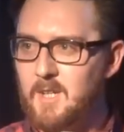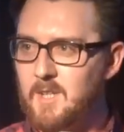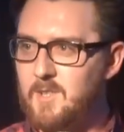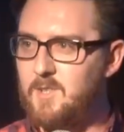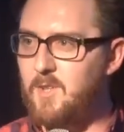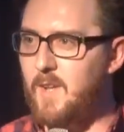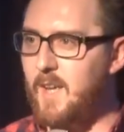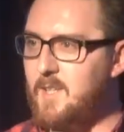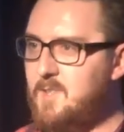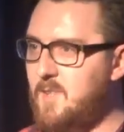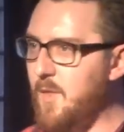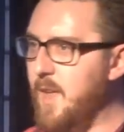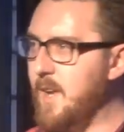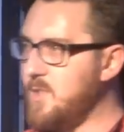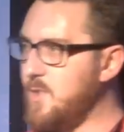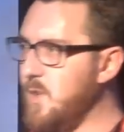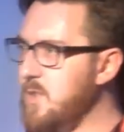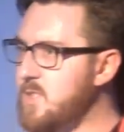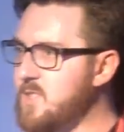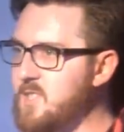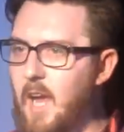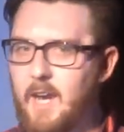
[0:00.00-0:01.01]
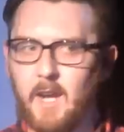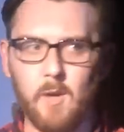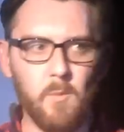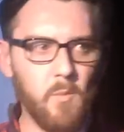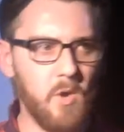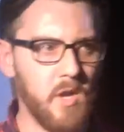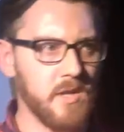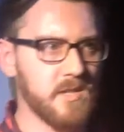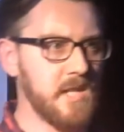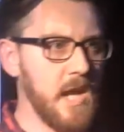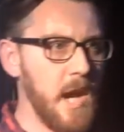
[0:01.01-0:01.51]
So that's the thing. So it's second
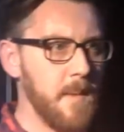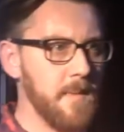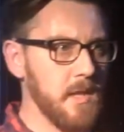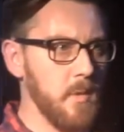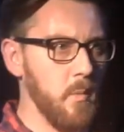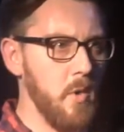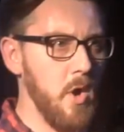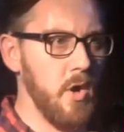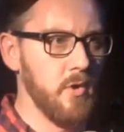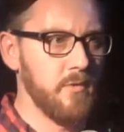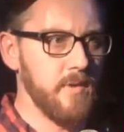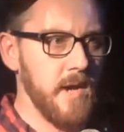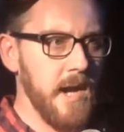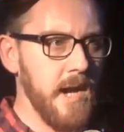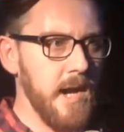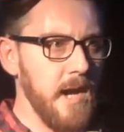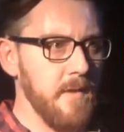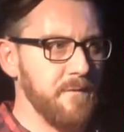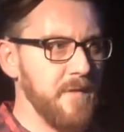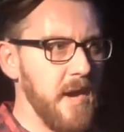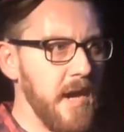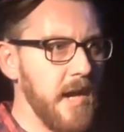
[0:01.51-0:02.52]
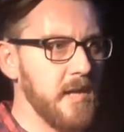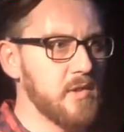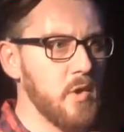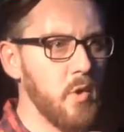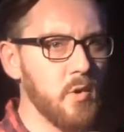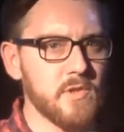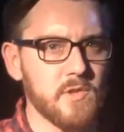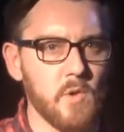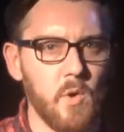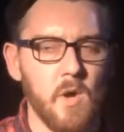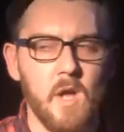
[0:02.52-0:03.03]
worst game in the world, right? In fact, it's
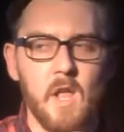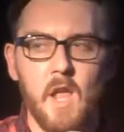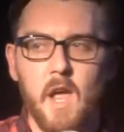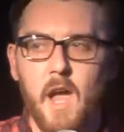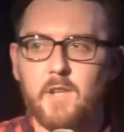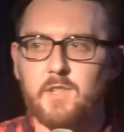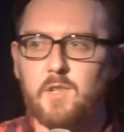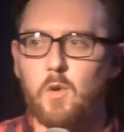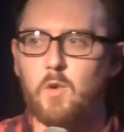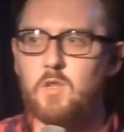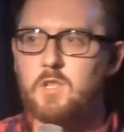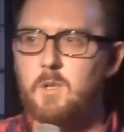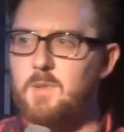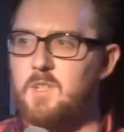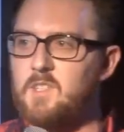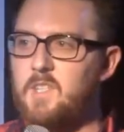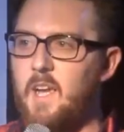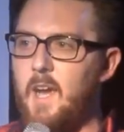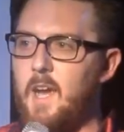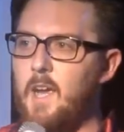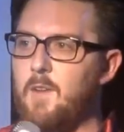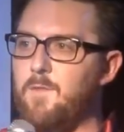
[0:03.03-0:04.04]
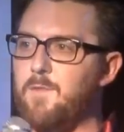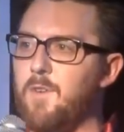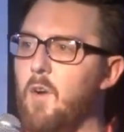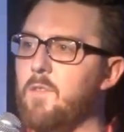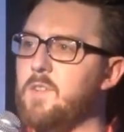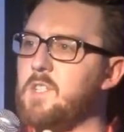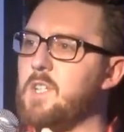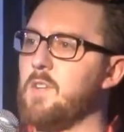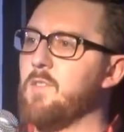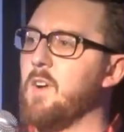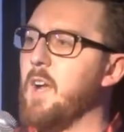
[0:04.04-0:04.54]
also it's also been cited for
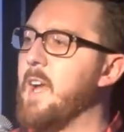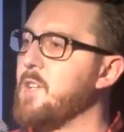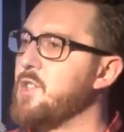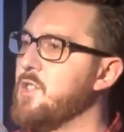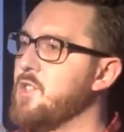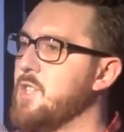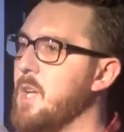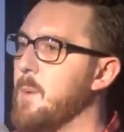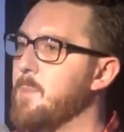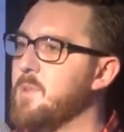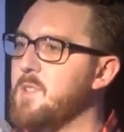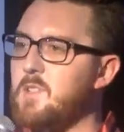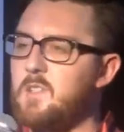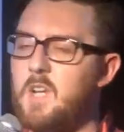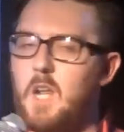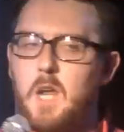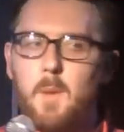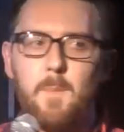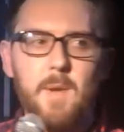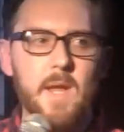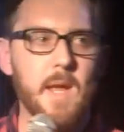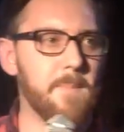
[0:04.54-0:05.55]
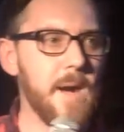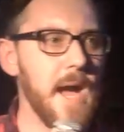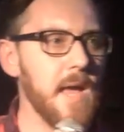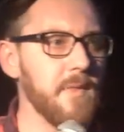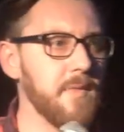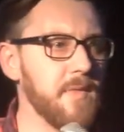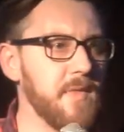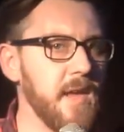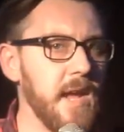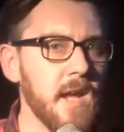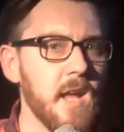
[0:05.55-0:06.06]
obviously relationships. It's going to be a
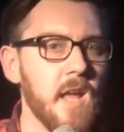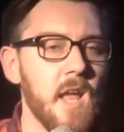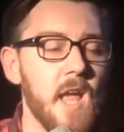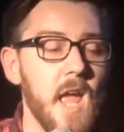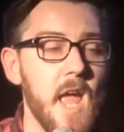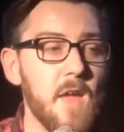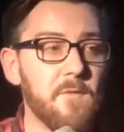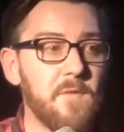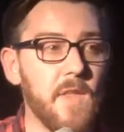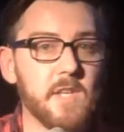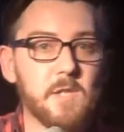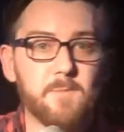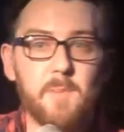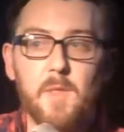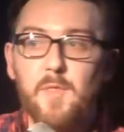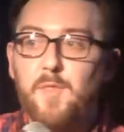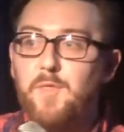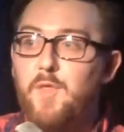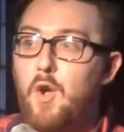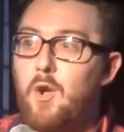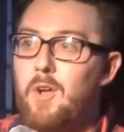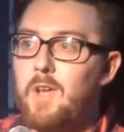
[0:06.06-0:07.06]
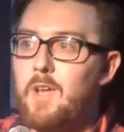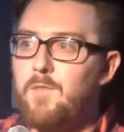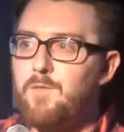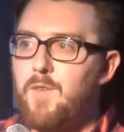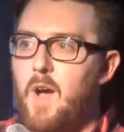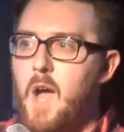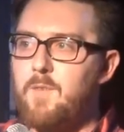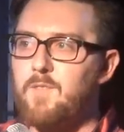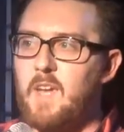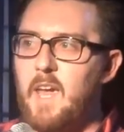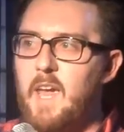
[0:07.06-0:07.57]
bad thing. In fact, there's been
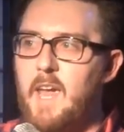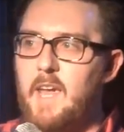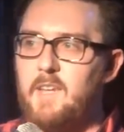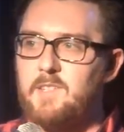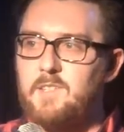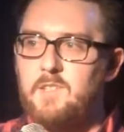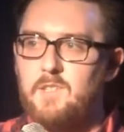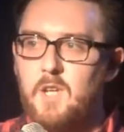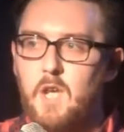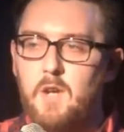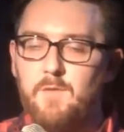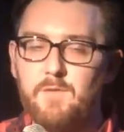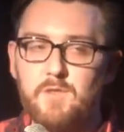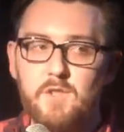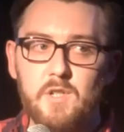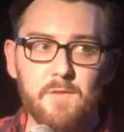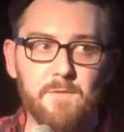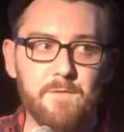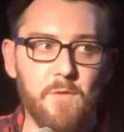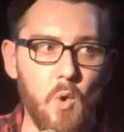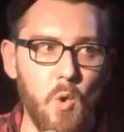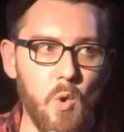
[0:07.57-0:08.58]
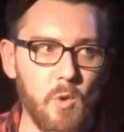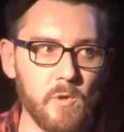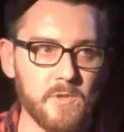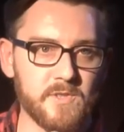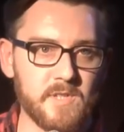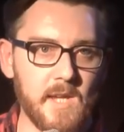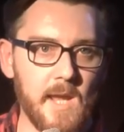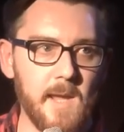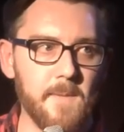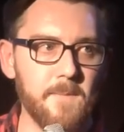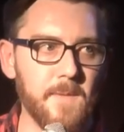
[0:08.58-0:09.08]
35 cases of
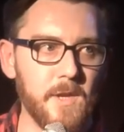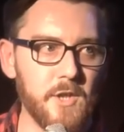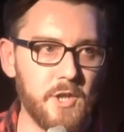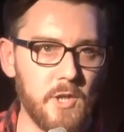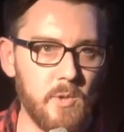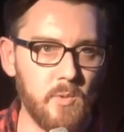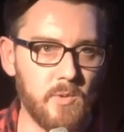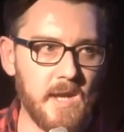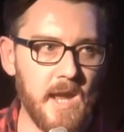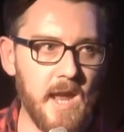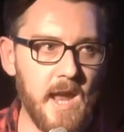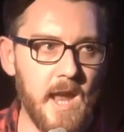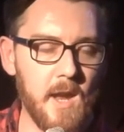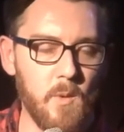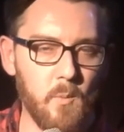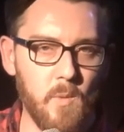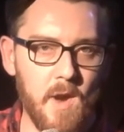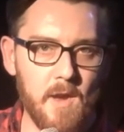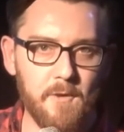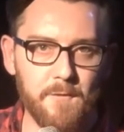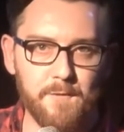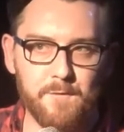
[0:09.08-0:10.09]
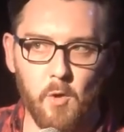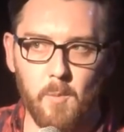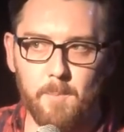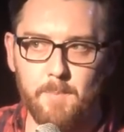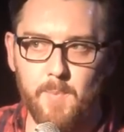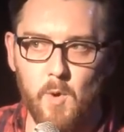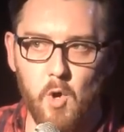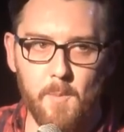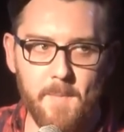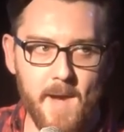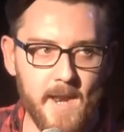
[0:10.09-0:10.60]
divorce in the UK where
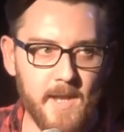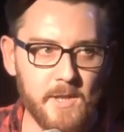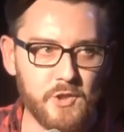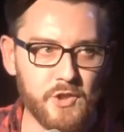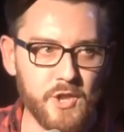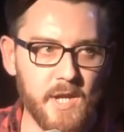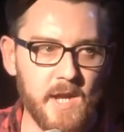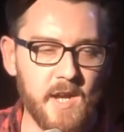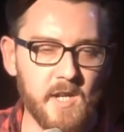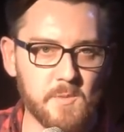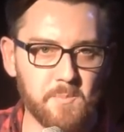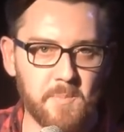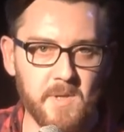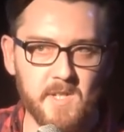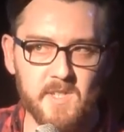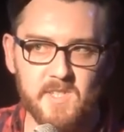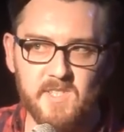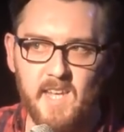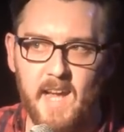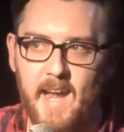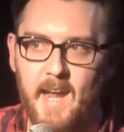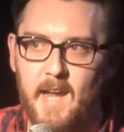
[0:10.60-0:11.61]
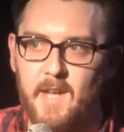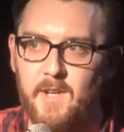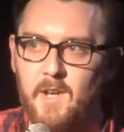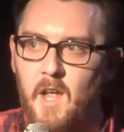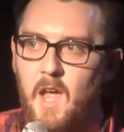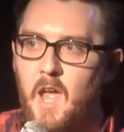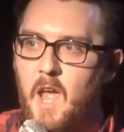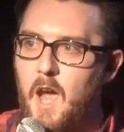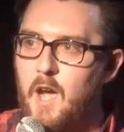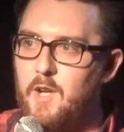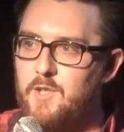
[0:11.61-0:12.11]
Football Manager has been cited
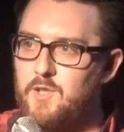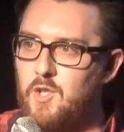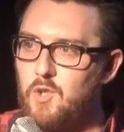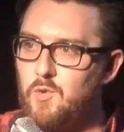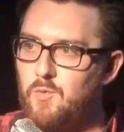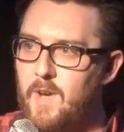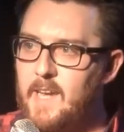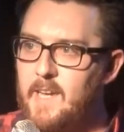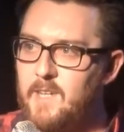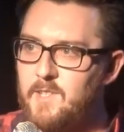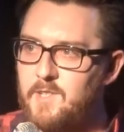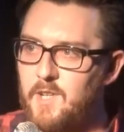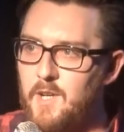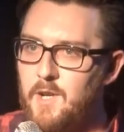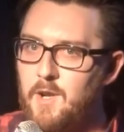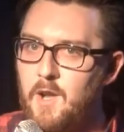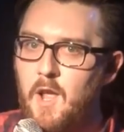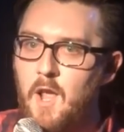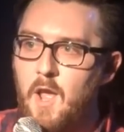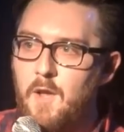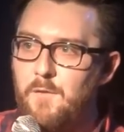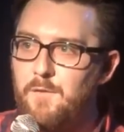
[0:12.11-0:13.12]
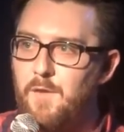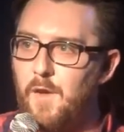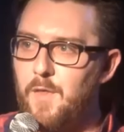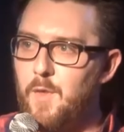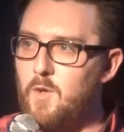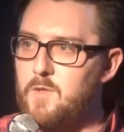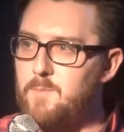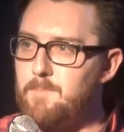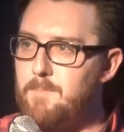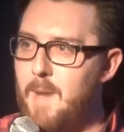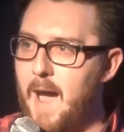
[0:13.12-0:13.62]
as a reason for
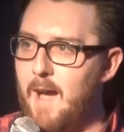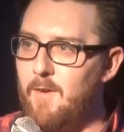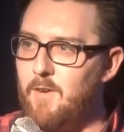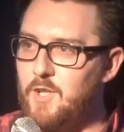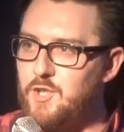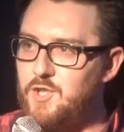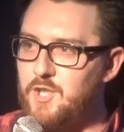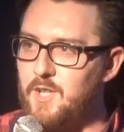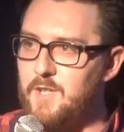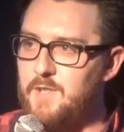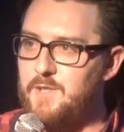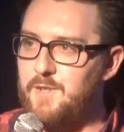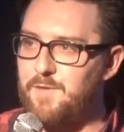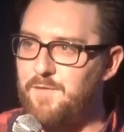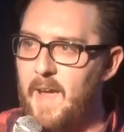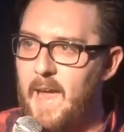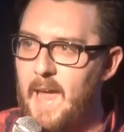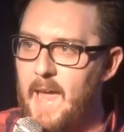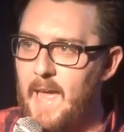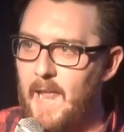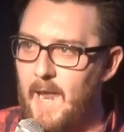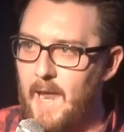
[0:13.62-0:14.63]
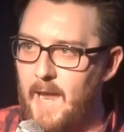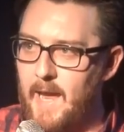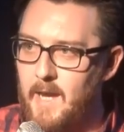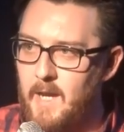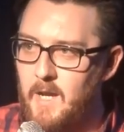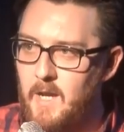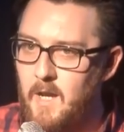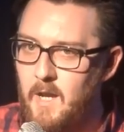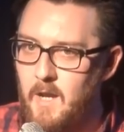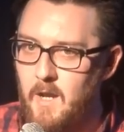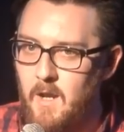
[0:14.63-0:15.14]
those marriages failing.
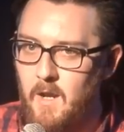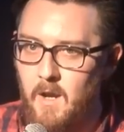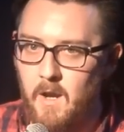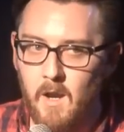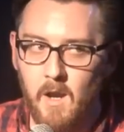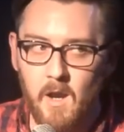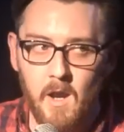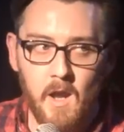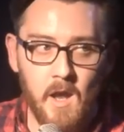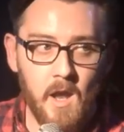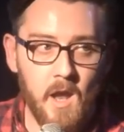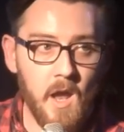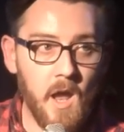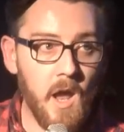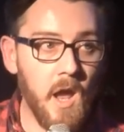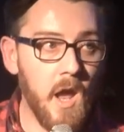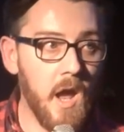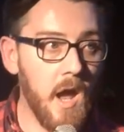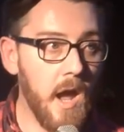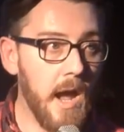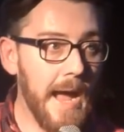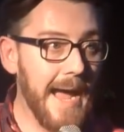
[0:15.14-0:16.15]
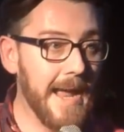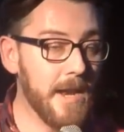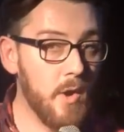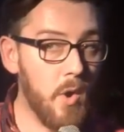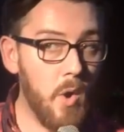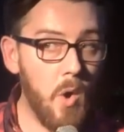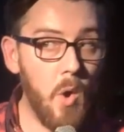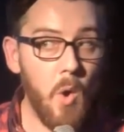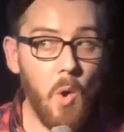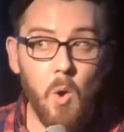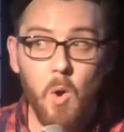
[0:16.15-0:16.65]
I
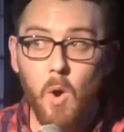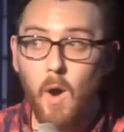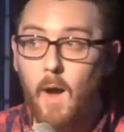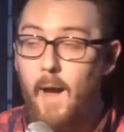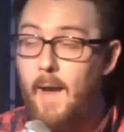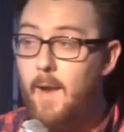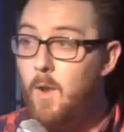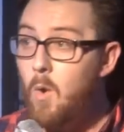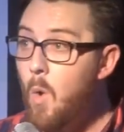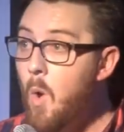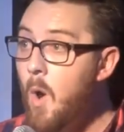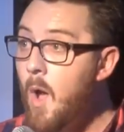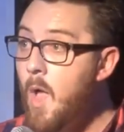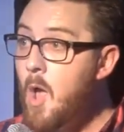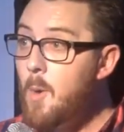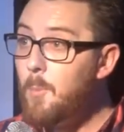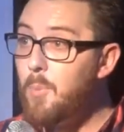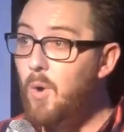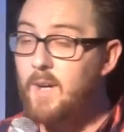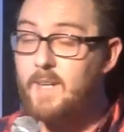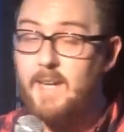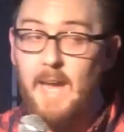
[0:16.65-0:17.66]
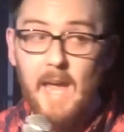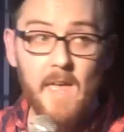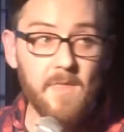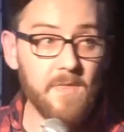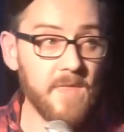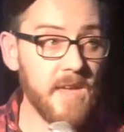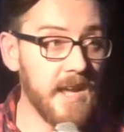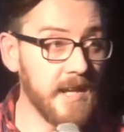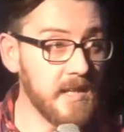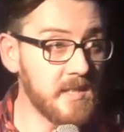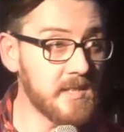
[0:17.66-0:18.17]
know, I know. But get
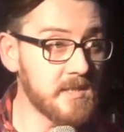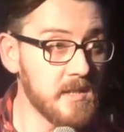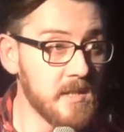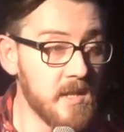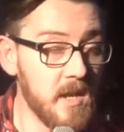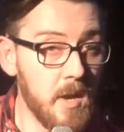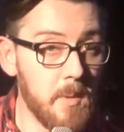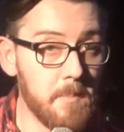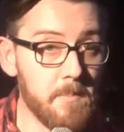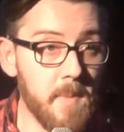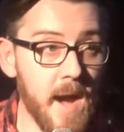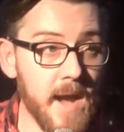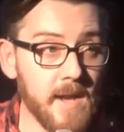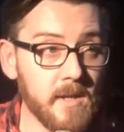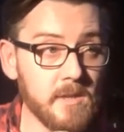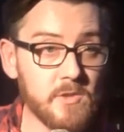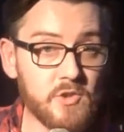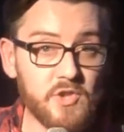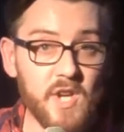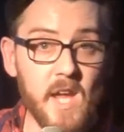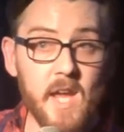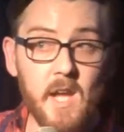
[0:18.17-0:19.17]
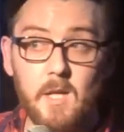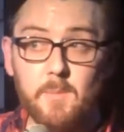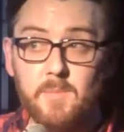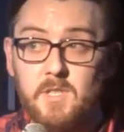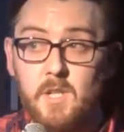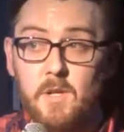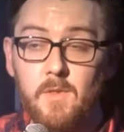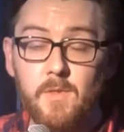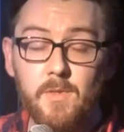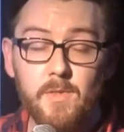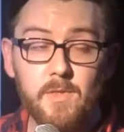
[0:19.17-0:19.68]
this. Miles
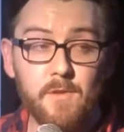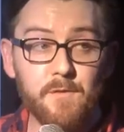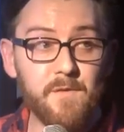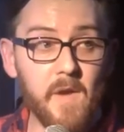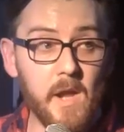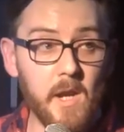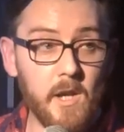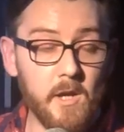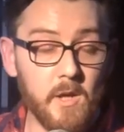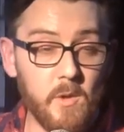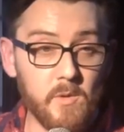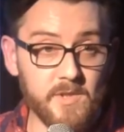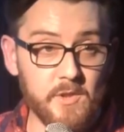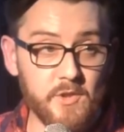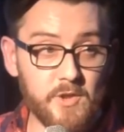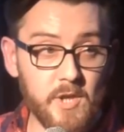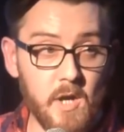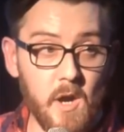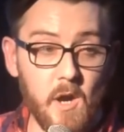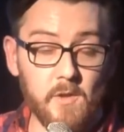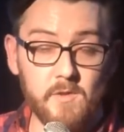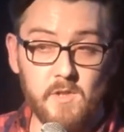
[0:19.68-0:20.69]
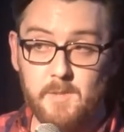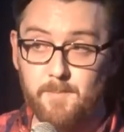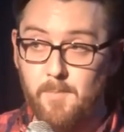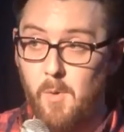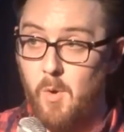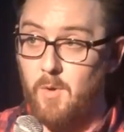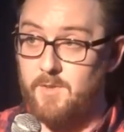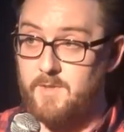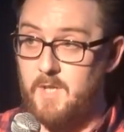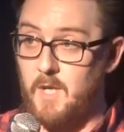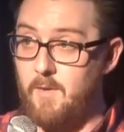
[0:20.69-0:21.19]
Jacobson, the fella who's in charge of
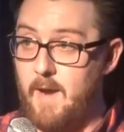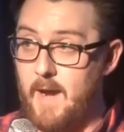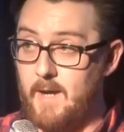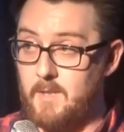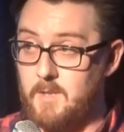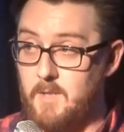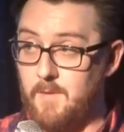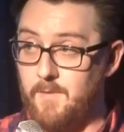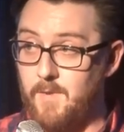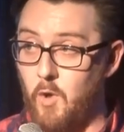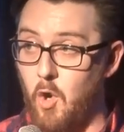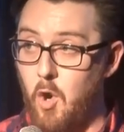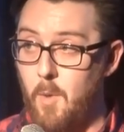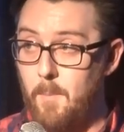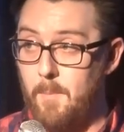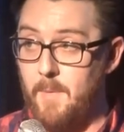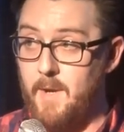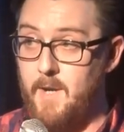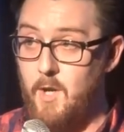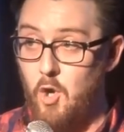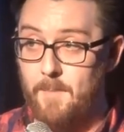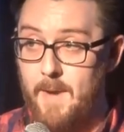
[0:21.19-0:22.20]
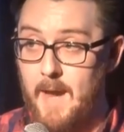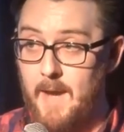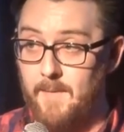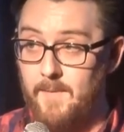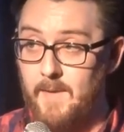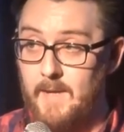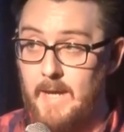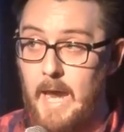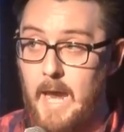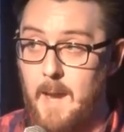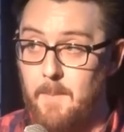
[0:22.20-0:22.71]
Sports Interactive, the company who made
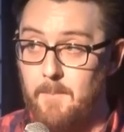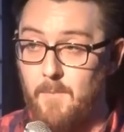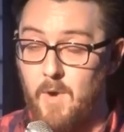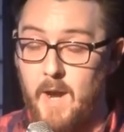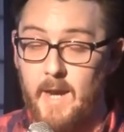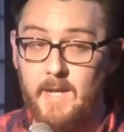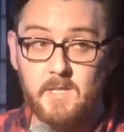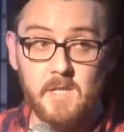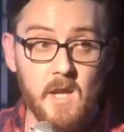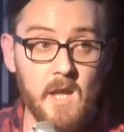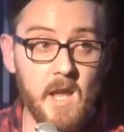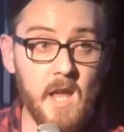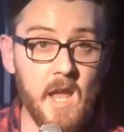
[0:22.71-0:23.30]
the game, right?